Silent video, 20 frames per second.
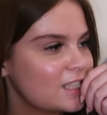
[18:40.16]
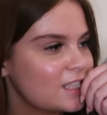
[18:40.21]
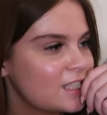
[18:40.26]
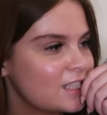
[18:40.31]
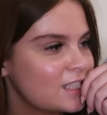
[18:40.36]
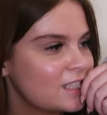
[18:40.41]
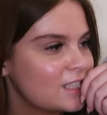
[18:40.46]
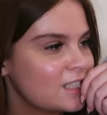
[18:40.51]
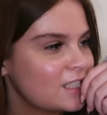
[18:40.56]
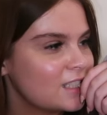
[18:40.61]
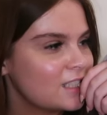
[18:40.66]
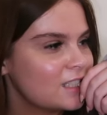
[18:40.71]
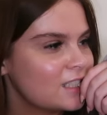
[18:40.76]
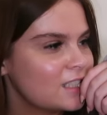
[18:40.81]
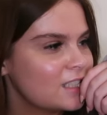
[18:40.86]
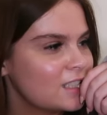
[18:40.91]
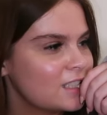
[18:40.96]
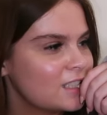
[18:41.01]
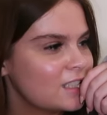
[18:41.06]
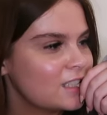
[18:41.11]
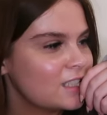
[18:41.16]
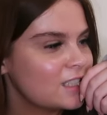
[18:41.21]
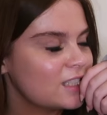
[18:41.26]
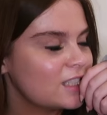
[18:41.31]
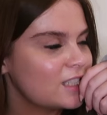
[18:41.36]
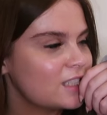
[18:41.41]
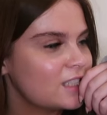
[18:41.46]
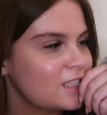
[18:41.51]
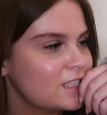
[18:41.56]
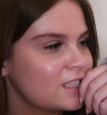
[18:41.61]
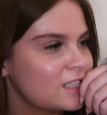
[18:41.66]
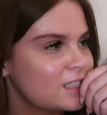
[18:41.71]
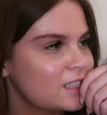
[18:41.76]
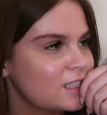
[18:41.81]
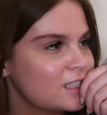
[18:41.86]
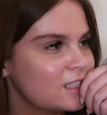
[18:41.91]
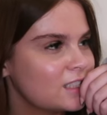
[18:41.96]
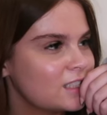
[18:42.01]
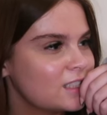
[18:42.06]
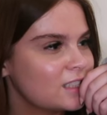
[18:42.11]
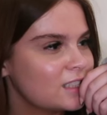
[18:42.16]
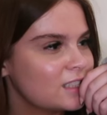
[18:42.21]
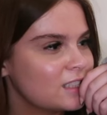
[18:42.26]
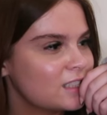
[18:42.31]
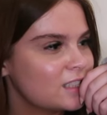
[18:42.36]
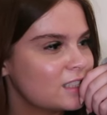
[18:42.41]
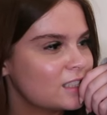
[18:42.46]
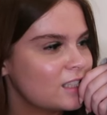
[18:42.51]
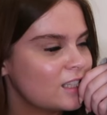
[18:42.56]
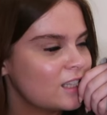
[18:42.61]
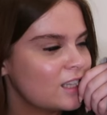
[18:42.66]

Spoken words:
No words are spoken by the person on screen.